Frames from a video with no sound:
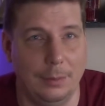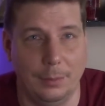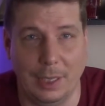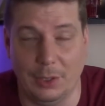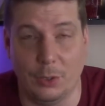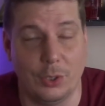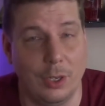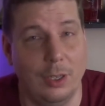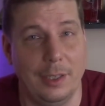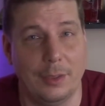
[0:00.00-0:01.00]
got those
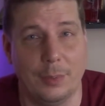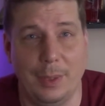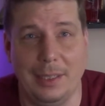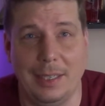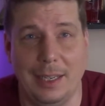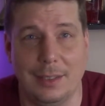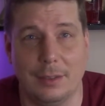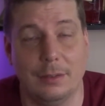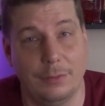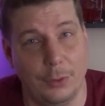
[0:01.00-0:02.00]
Starlink speed
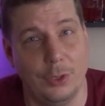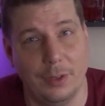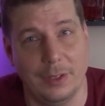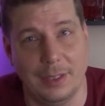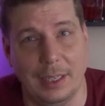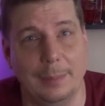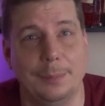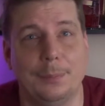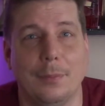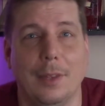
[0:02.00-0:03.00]
tests for sure this time.
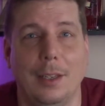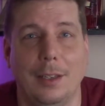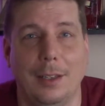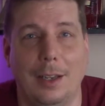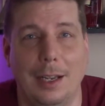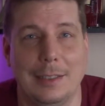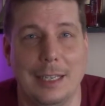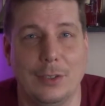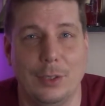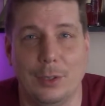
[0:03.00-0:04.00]

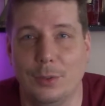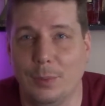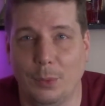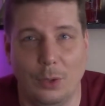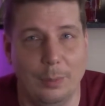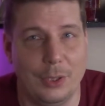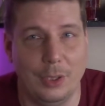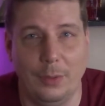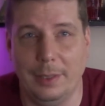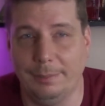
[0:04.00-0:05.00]
Tesla news and more, but you
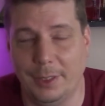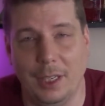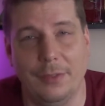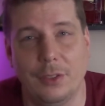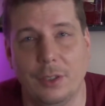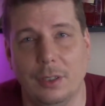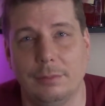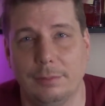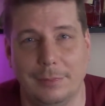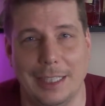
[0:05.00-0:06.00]
know what? Enough
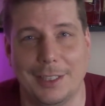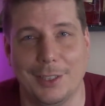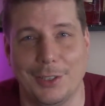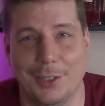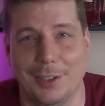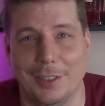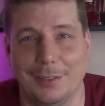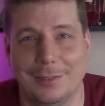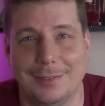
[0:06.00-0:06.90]
intro. Let's get started.